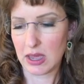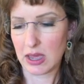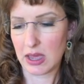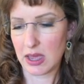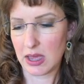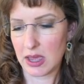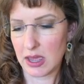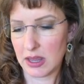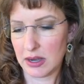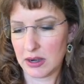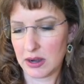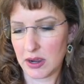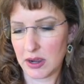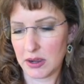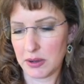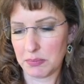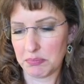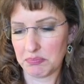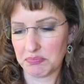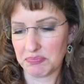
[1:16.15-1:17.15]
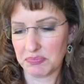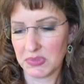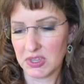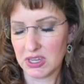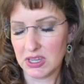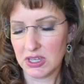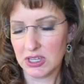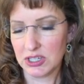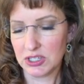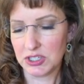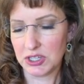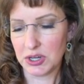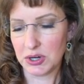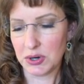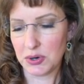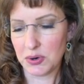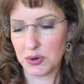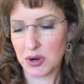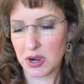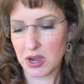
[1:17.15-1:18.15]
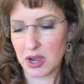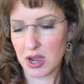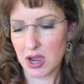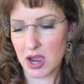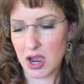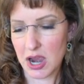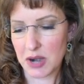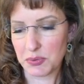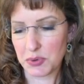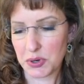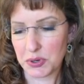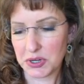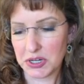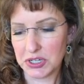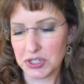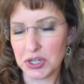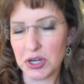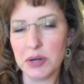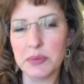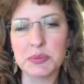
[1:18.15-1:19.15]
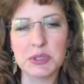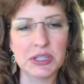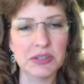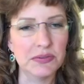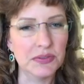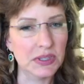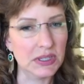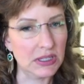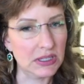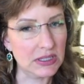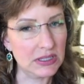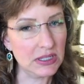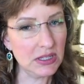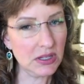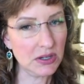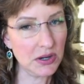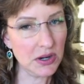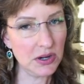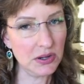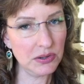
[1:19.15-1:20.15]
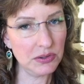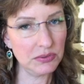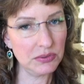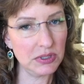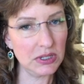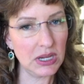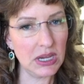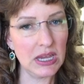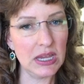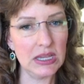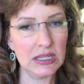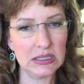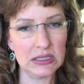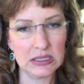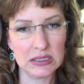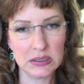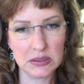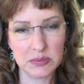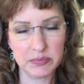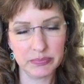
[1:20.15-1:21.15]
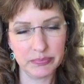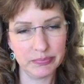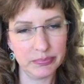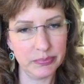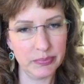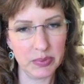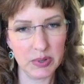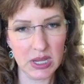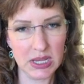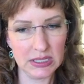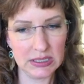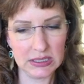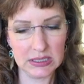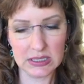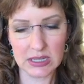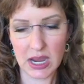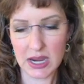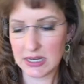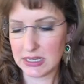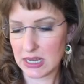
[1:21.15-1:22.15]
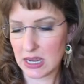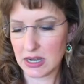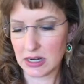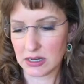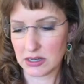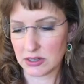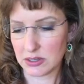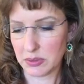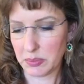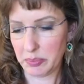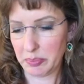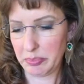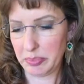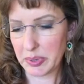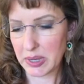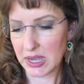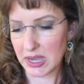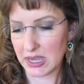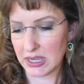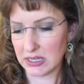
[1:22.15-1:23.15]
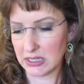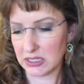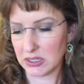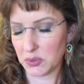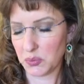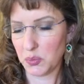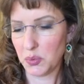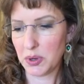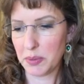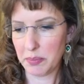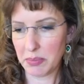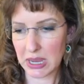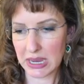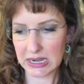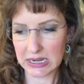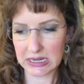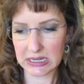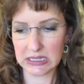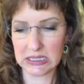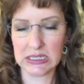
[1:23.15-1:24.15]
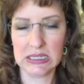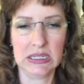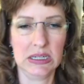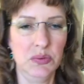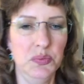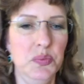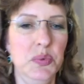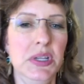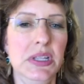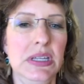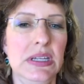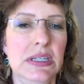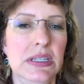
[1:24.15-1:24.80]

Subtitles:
And so I wrote, in terms of the silicone, it's identical, but what made it really